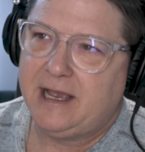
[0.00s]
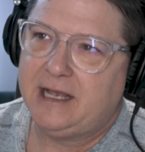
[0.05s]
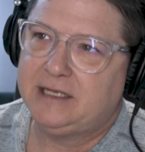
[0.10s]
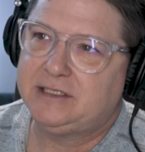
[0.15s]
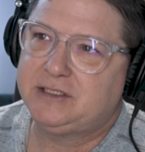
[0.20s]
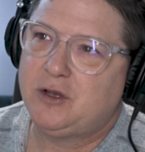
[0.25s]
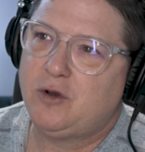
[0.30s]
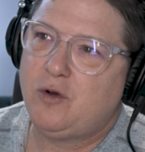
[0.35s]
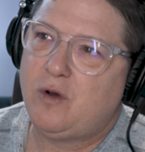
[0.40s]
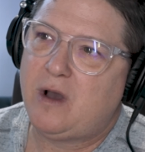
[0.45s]

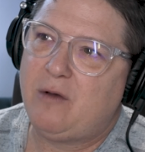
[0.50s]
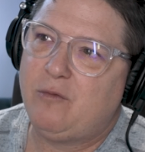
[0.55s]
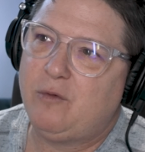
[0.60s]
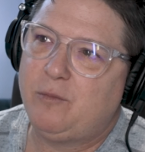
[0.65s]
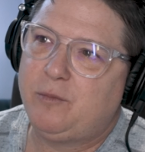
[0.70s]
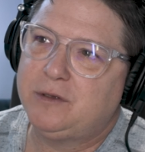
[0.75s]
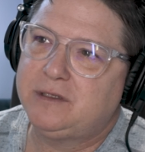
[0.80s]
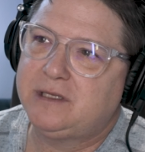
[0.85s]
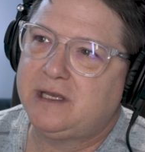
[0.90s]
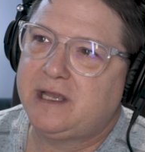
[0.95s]
And so I
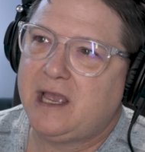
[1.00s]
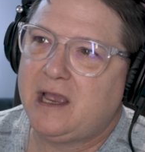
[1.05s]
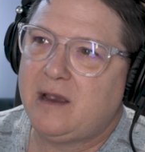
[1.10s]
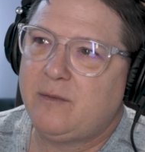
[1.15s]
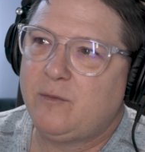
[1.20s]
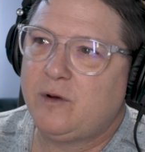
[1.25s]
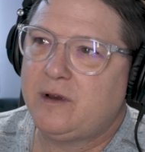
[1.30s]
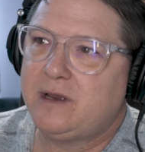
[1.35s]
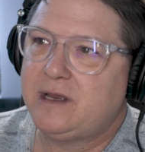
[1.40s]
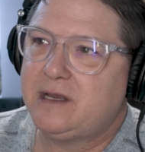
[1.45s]
would put the
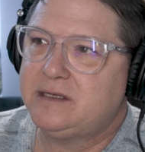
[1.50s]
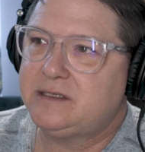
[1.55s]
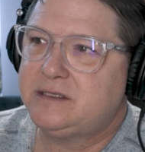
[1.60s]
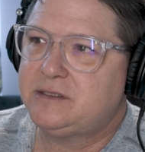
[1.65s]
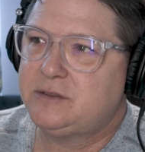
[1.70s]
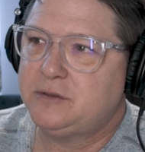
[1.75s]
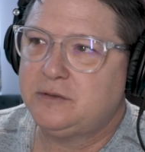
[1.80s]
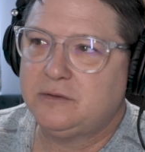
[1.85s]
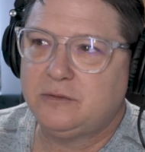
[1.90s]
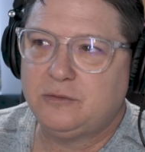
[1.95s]
camera
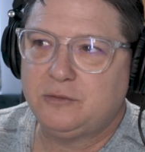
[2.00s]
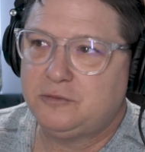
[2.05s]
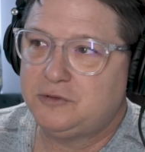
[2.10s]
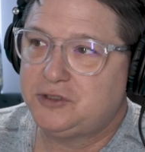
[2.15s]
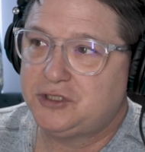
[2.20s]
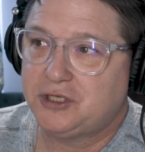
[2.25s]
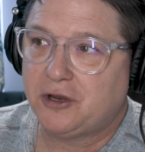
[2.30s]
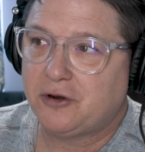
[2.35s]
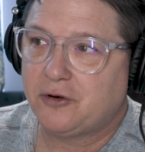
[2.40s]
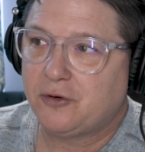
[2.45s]
into
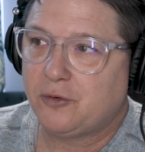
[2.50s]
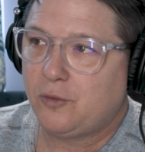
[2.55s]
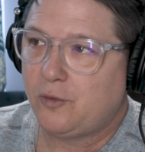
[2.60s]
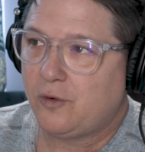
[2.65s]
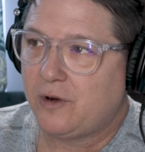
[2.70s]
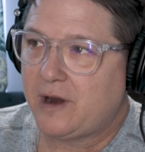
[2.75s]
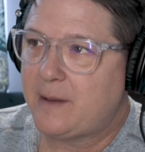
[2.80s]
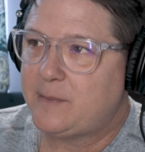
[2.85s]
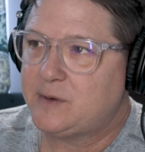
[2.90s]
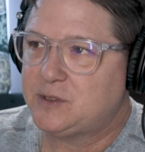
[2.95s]
shutter
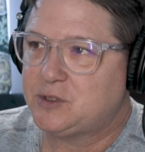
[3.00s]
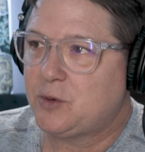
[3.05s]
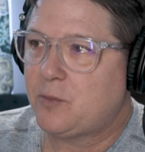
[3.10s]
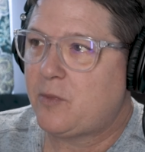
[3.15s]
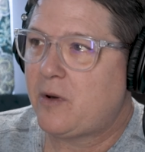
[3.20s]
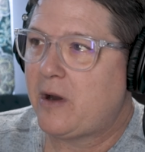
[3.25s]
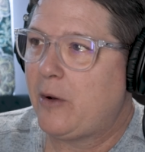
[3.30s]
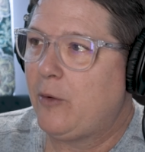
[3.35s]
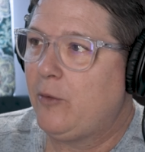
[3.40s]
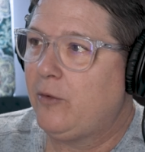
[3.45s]
or aperture
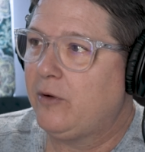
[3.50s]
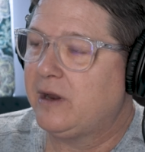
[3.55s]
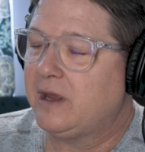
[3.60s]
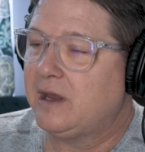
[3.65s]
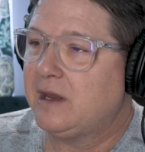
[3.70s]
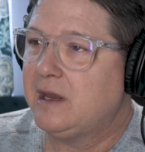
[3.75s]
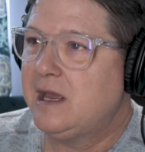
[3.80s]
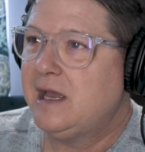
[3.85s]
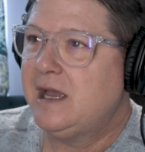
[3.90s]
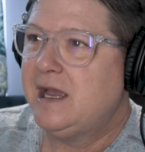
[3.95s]

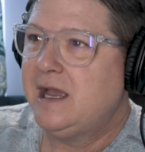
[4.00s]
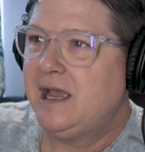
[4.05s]
priority